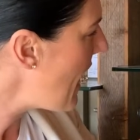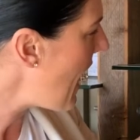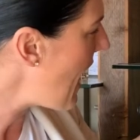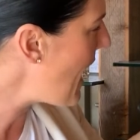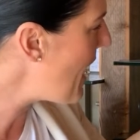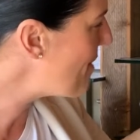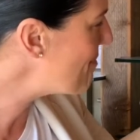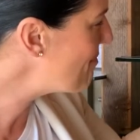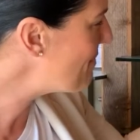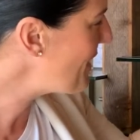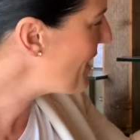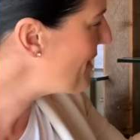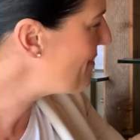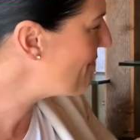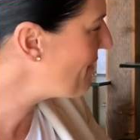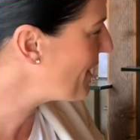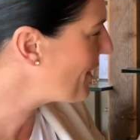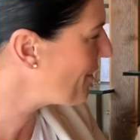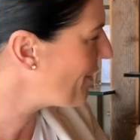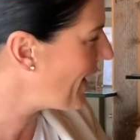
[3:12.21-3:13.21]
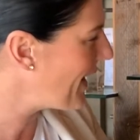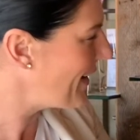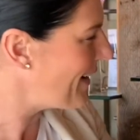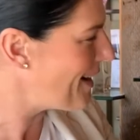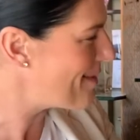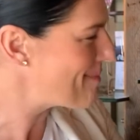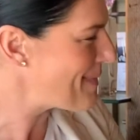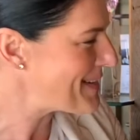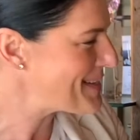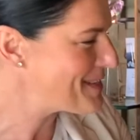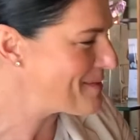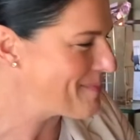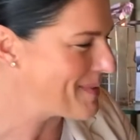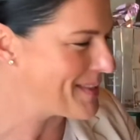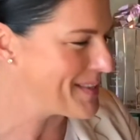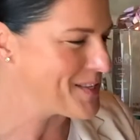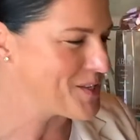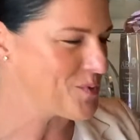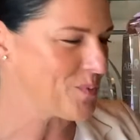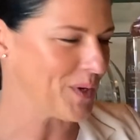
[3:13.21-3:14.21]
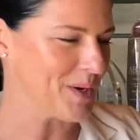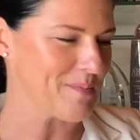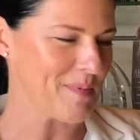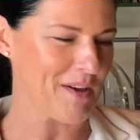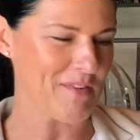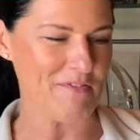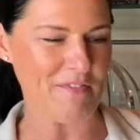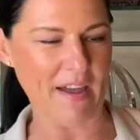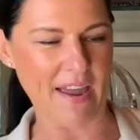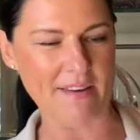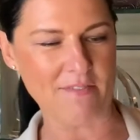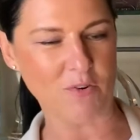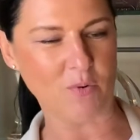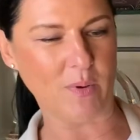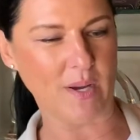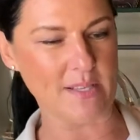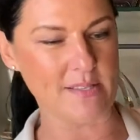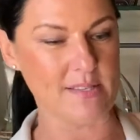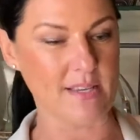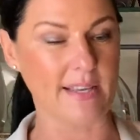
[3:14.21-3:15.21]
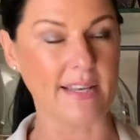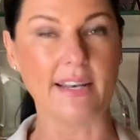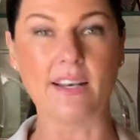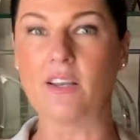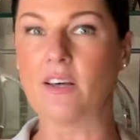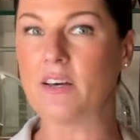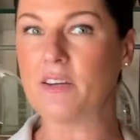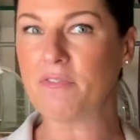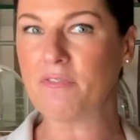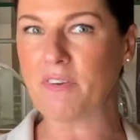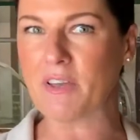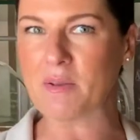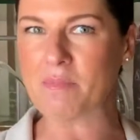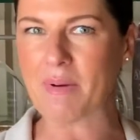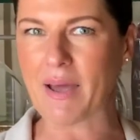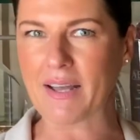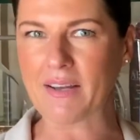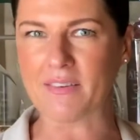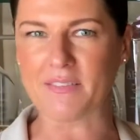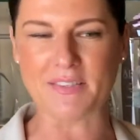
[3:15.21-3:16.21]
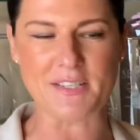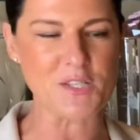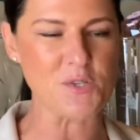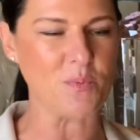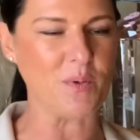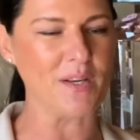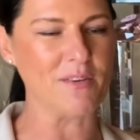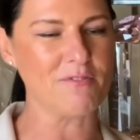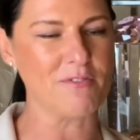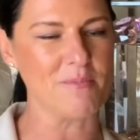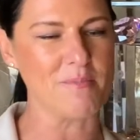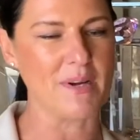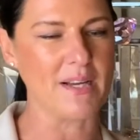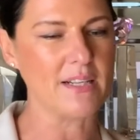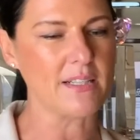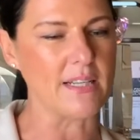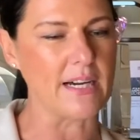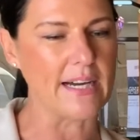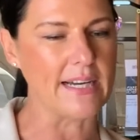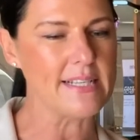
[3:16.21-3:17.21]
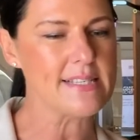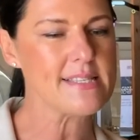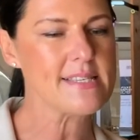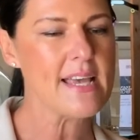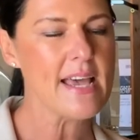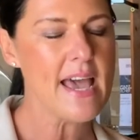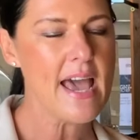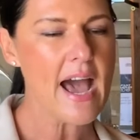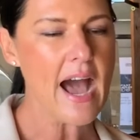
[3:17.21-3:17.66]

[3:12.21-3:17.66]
Invigorate, I must admit this is one of my favourite ones. I get a lot of feedback on this one from my clients.